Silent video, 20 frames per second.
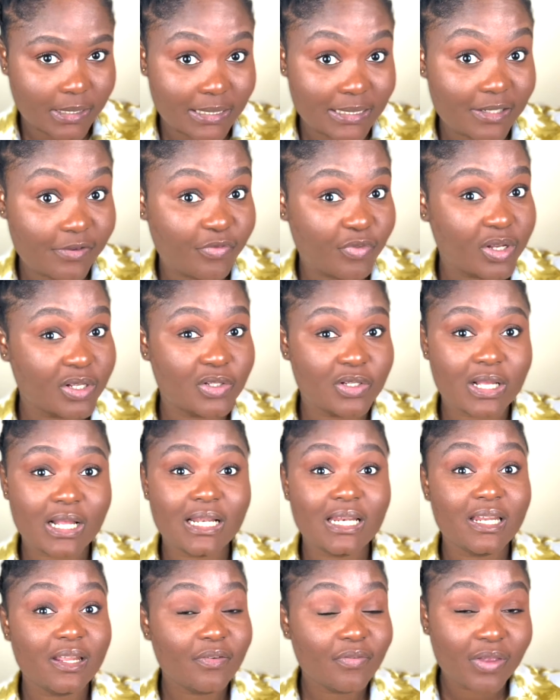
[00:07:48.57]
In fact, you can
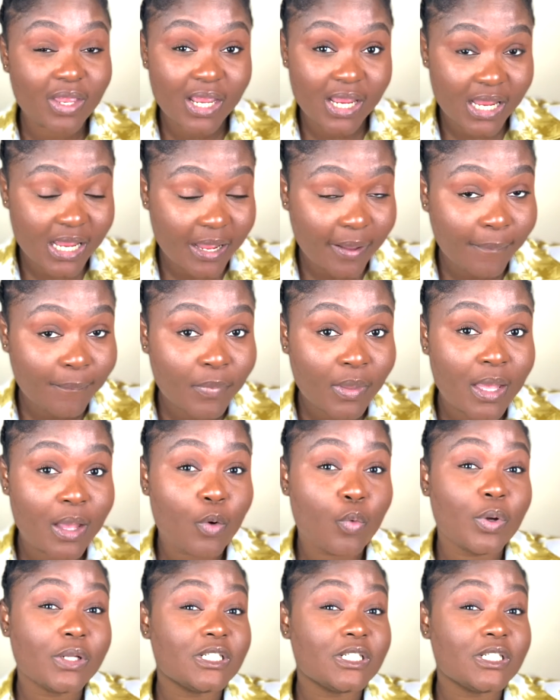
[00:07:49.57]
live here with